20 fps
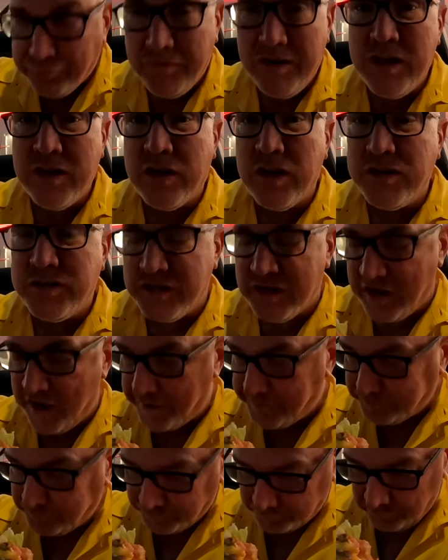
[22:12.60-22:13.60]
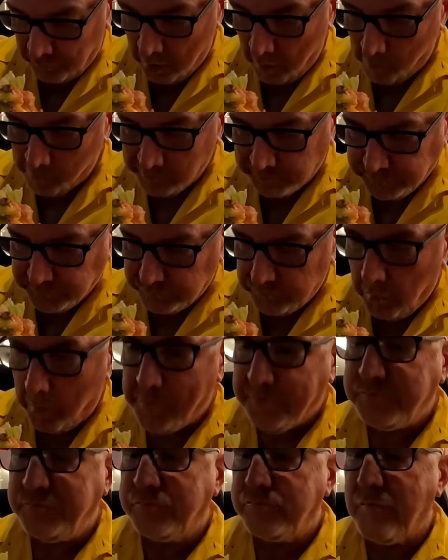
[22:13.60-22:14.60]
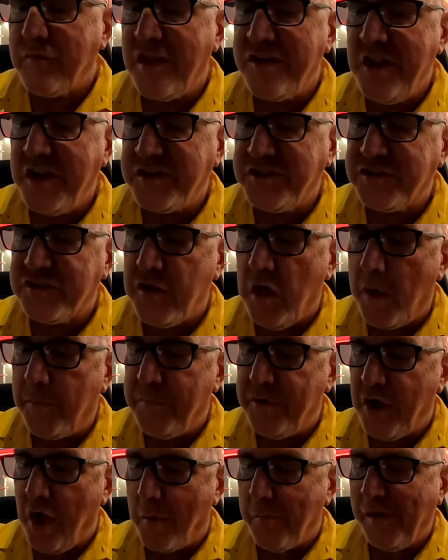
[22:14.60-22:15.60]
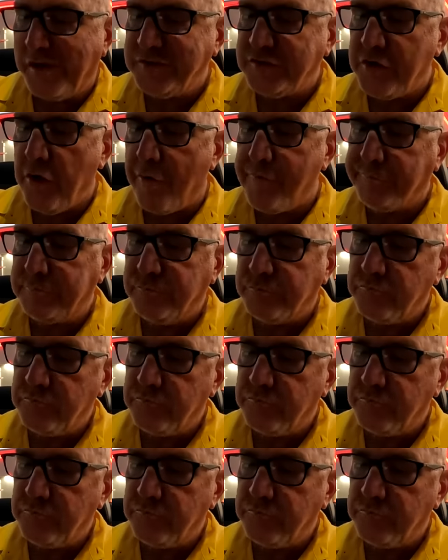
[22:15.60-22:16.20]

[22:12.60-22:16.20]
pretty good today. I'm not slopping on myself.